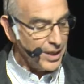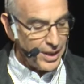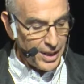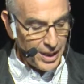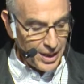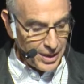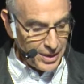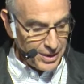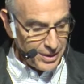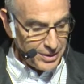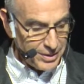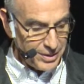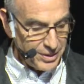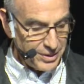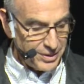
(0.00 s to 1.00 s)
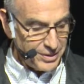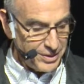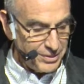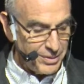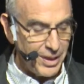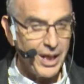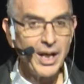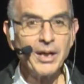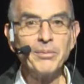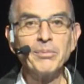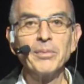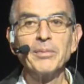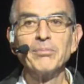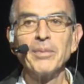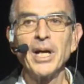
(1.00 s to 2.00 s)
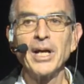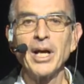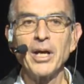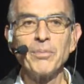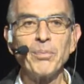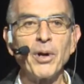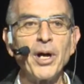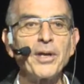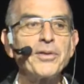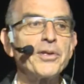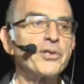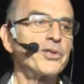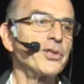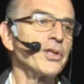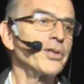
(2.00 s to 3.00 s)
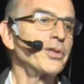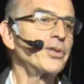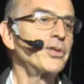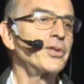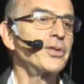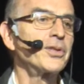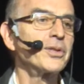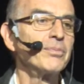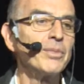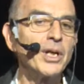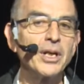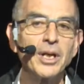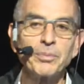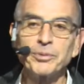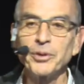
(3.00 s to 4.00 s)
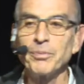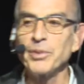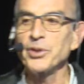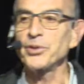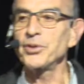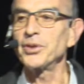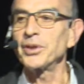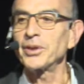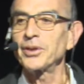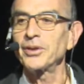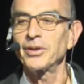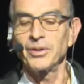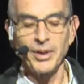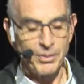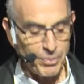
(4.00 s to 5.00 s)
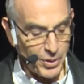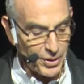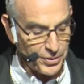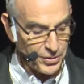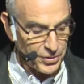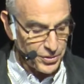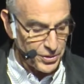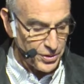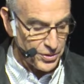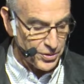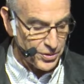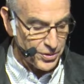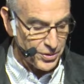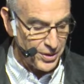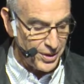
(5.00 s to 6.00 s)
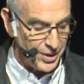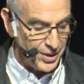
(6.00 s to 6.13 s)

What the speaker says: and my hypothesis, my optimistic hypothesis,